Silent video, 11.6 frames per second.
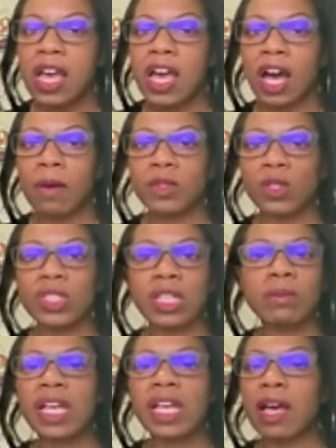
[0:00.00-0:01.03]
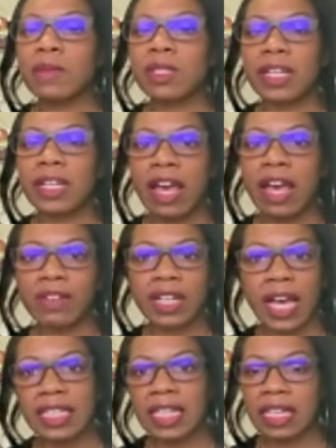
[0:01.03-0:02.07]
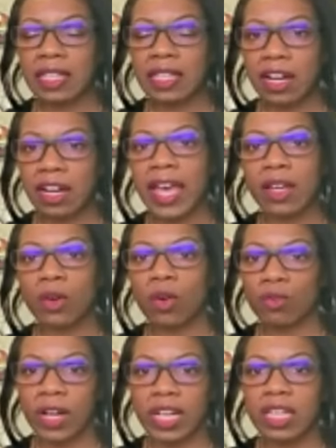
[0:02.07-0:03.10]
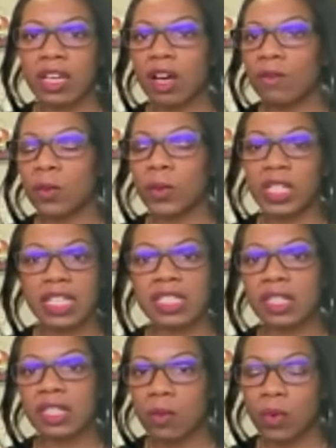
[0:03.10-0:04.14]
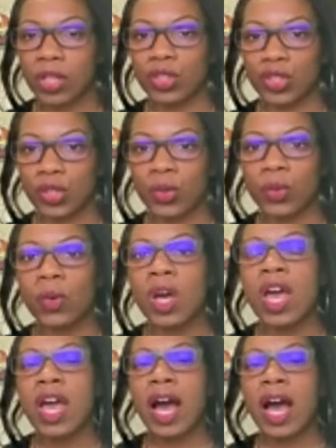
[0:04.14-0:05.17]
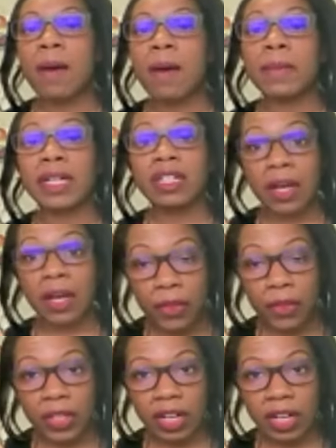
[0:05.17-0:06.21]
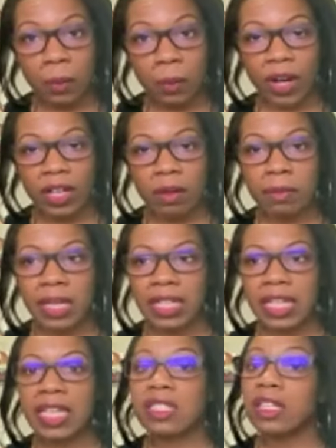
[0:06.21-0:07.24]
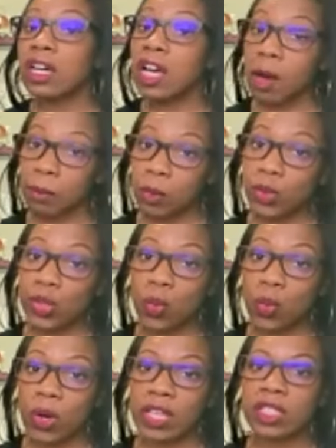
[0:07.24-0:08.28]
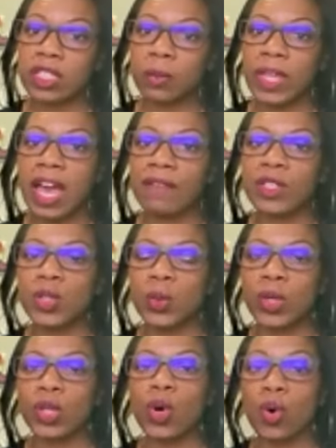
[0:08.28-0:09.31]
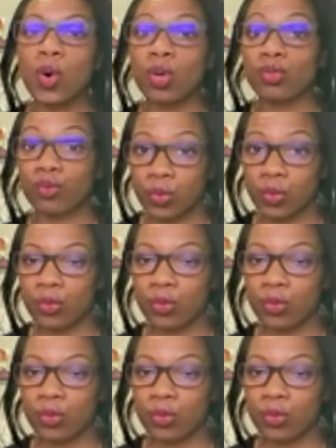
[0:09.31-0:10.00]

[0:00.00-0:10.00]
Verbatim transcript: Um, so sometimes men have an idea in their head already of what it is that they want to do. Um, but another thing that I would recommend is a couple's toy. So we have a toy called Groove.